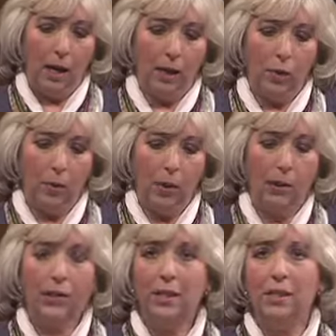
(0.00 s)
And you're
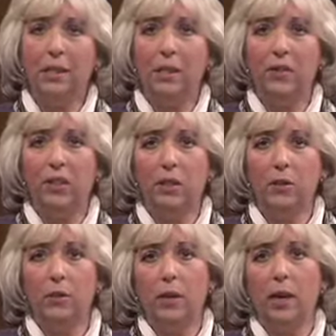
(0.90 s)
watching CTV
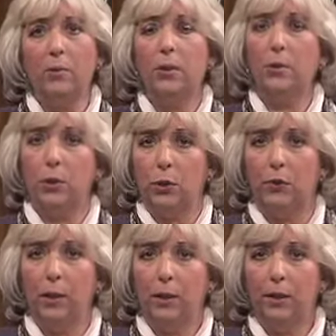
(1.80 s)
News. I'm Patricia
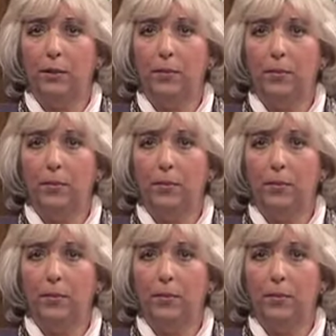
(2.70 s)
Vallone.